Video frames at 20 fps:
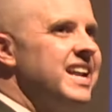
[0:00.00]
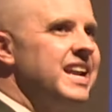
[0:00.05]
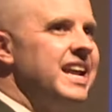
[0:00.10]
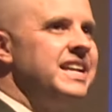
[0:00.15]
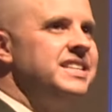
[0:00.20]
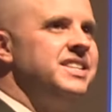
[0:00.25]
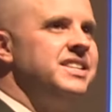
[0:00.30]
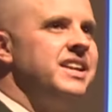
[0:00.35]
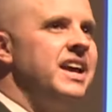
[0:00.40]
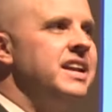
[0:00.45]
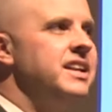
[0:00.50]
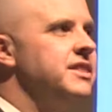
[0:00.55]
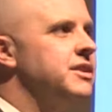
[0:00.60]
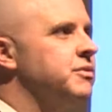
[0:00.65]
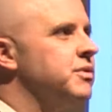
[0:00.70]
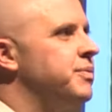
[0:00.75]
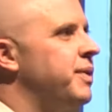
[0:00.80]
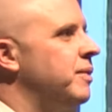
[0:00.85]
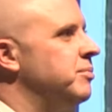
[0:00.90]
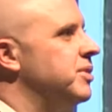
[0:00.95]
in 1880, the
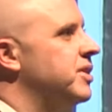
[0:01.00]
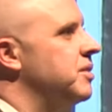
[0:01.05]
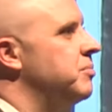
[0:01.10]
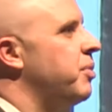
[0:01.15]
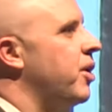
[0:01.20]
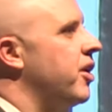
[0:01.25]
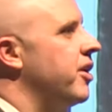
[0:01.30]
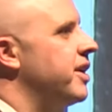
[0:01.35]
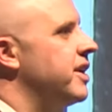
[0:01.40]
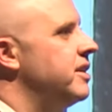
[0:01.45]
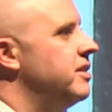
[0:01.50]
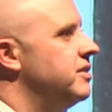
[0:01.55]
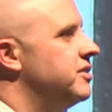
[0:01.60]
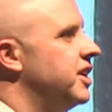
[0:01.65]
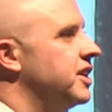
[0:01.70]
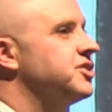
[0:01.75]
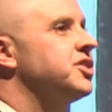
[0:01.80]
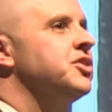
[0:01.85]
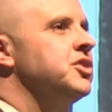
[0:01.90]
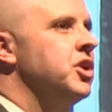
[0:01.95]
Republican Party
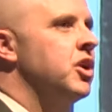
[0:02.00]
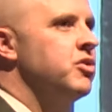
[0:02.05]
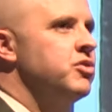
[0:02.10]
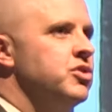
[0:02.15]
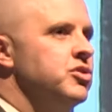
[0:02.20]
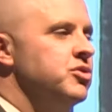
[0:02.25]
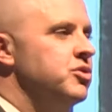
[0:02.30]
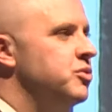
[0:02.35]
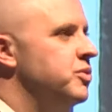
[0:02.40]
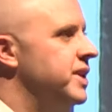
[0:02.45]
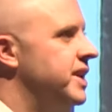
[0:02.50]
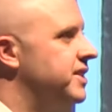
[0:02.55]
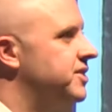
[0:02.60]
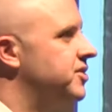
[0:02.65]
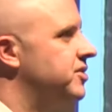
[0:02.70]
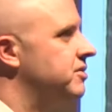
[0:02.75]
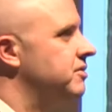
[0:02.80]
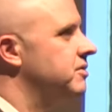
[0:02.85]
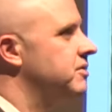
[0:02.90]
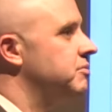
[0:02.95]
doesn't know who
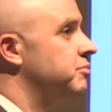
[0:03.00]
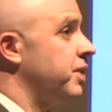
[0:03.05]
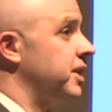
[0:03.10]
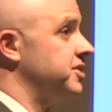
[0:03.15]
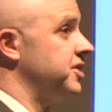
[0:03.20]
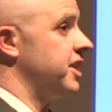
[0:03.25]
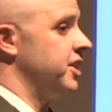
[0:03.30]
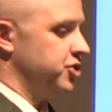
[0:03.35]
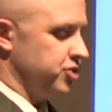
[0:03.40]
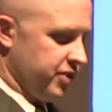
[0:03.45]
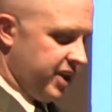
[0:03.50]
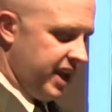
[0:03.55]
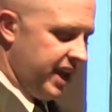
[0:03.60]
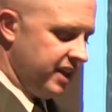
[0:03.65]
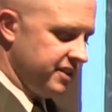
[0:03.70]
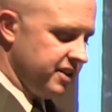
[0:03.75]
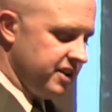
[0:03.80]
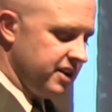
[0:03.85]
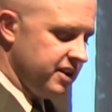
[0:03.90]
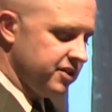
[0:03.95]
its presidential
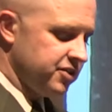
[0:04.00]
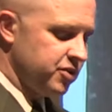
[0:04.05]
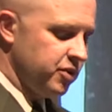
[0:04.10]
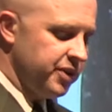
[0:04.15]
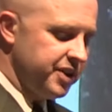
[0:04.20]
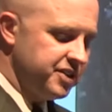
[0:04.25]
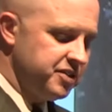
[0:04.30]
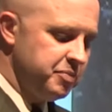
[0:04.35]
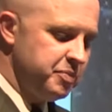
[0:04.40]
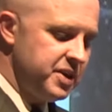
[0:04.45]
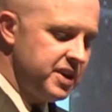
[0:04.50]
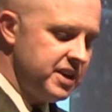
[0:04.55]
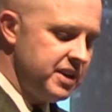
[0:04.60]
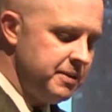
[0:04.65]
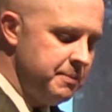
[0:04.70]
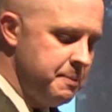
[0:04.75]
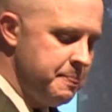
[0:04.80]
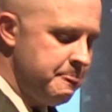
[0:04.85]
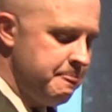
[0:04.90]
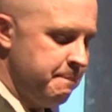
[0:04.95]
candidate is going to be.